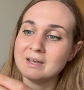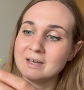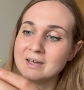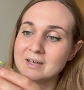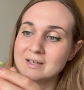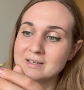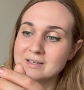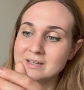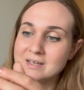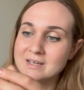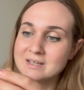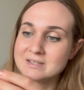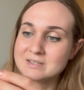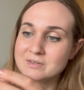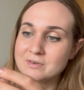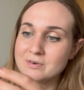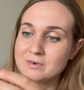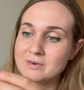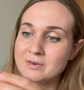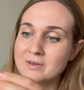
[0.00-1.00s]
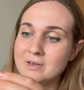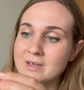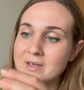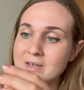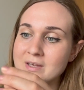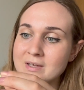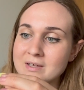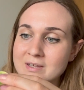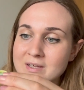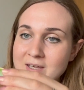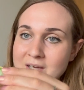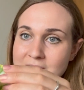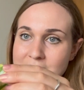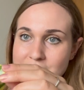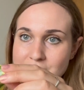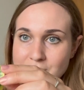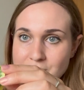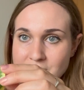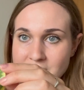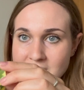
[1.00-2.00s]
And it's got, yeah,
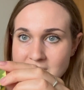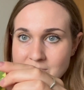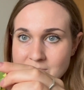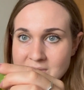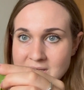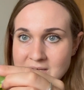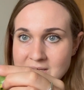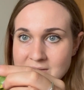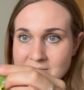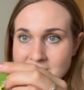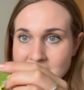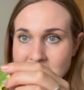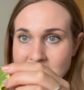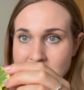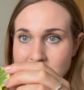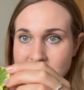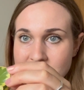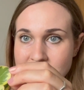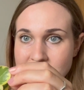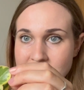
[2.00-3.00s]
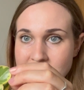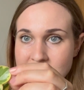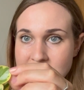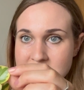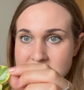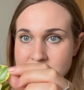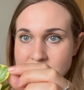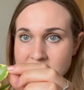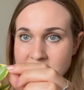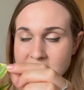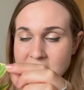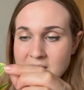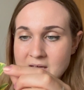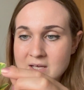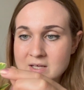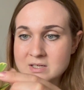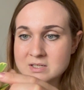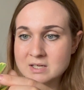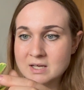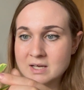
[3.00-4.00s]
creamy, yellowy variegation around the
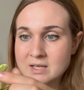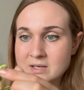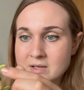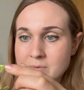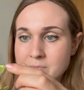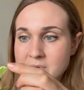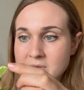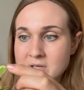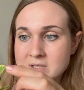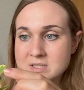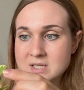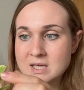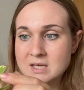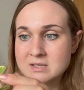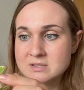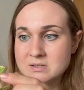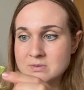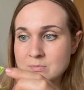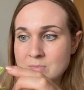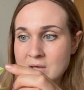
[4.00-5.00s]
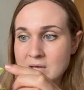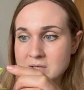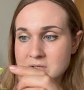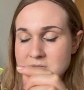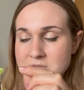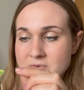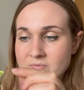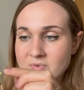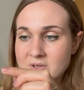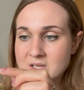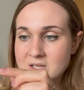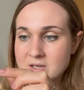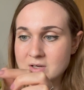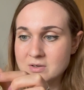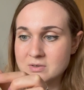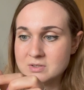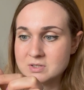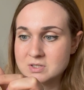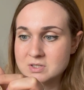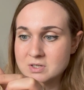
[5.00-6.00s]
edge. And I'm going to take some extra video
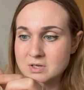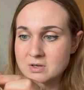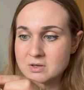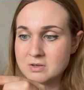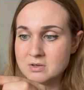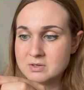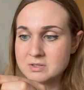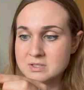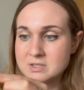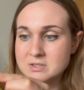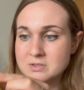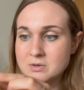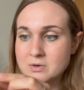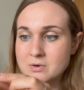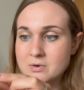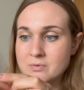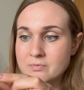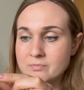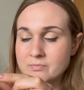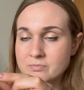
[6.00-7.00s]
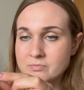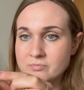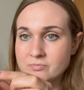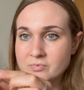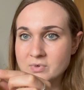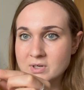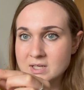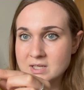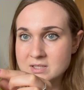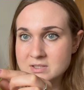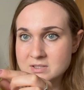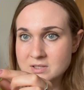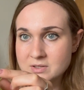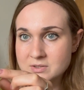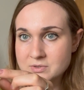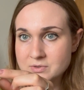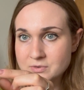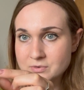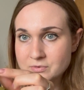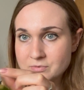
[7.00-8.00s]
to show you because it's got really
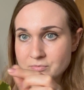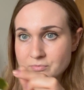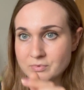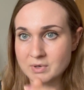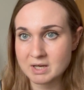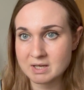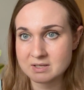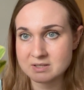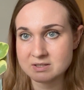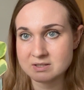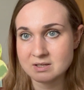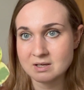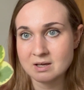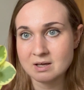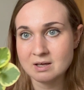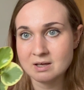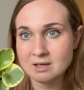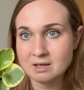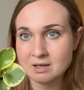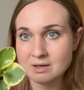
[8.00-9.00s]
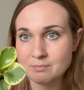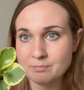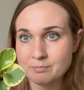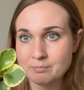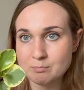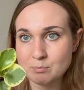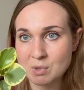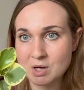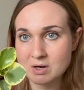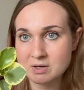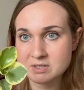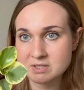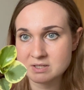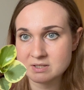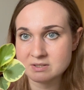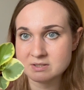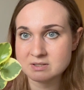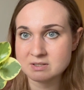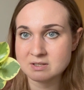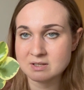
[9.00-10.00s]
subtle red
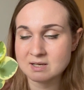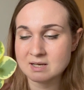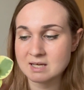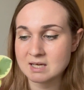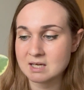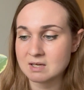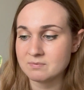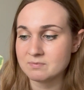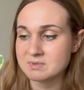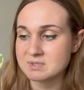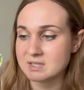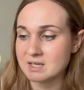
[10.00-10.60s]
margins to the leaves.